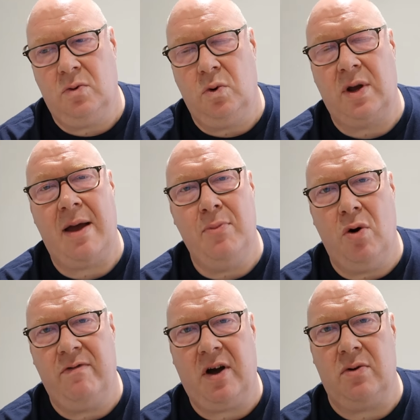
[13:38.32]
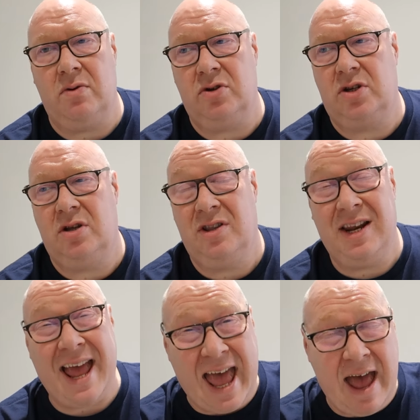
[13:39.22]
will get more votes
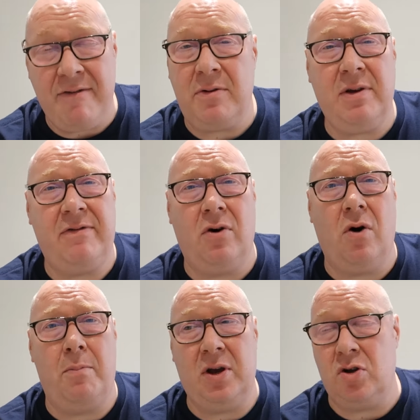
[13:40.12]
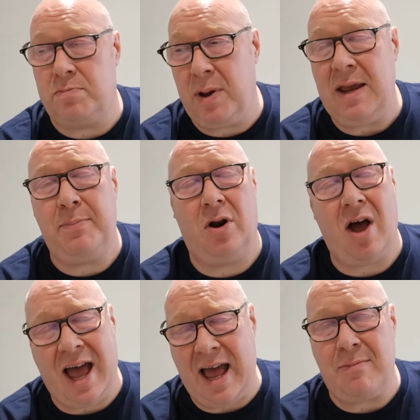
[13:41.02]
than ever before, because people
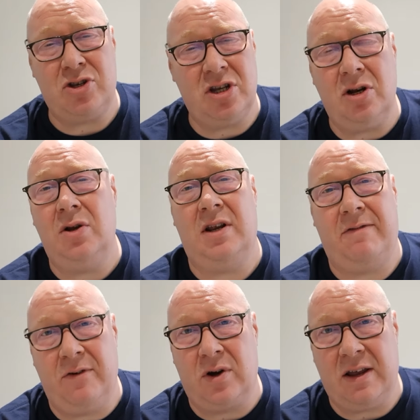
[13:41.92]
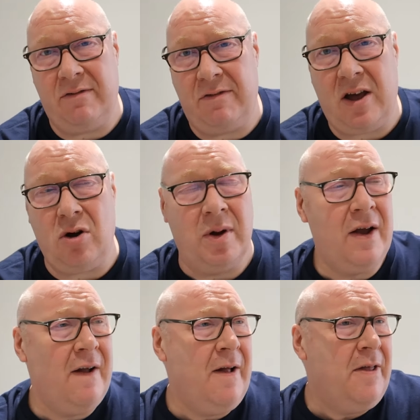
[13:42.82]
are absolutely fucking fed up.
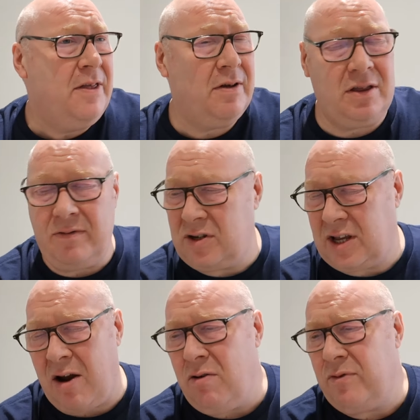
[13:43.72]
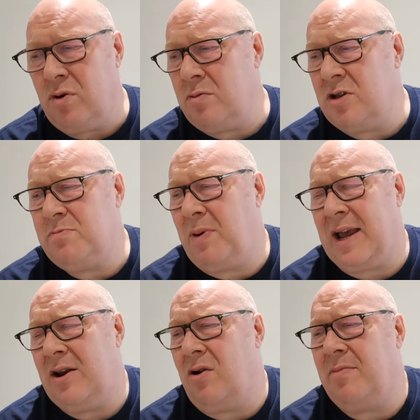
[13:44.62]
The Carol Vorderman's
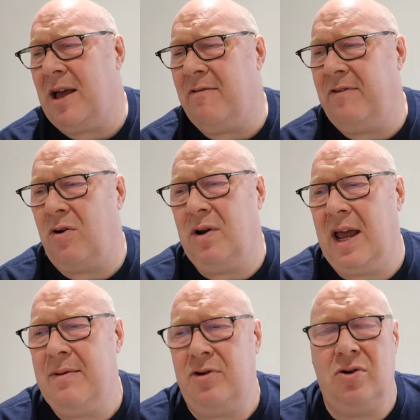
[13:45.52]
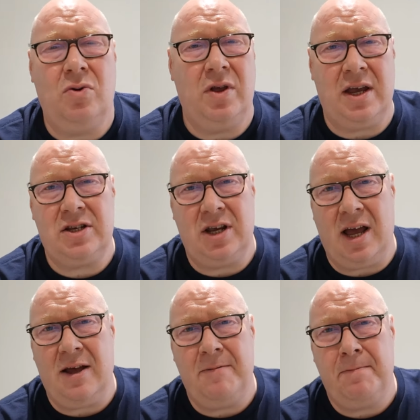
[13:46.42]
banging on about vote Labour and all this,
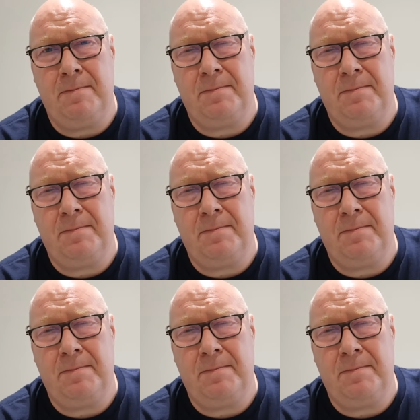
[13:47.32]
yeah?